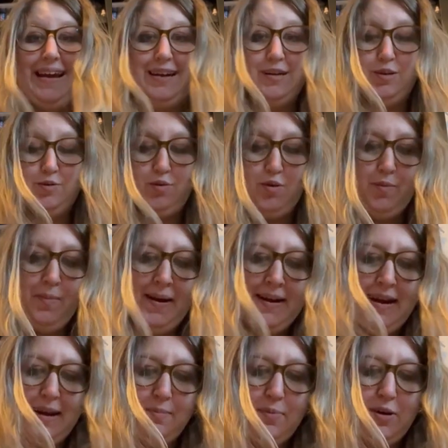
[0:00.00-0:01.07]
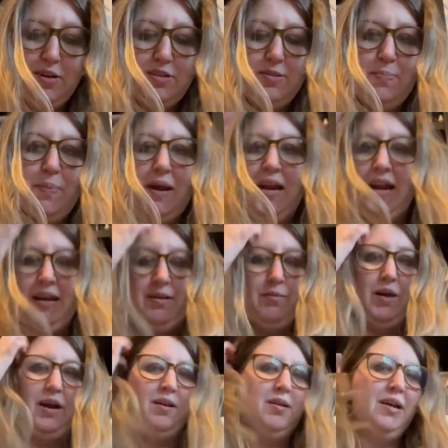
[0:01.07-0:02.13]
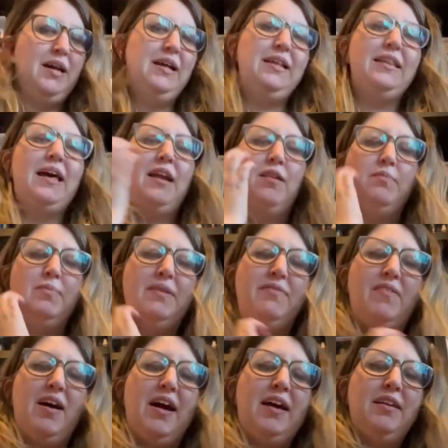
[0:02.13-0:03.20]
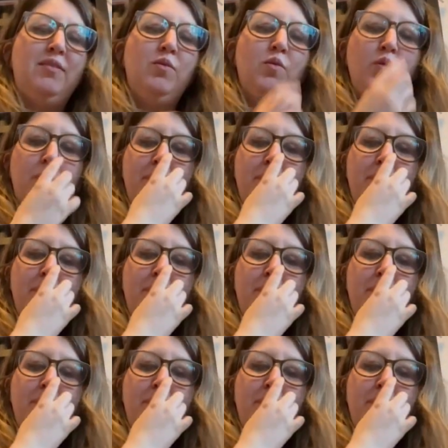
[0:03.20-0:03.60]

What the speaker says: I don't know my neighbors, but anyway, that'll be fine. Ooh.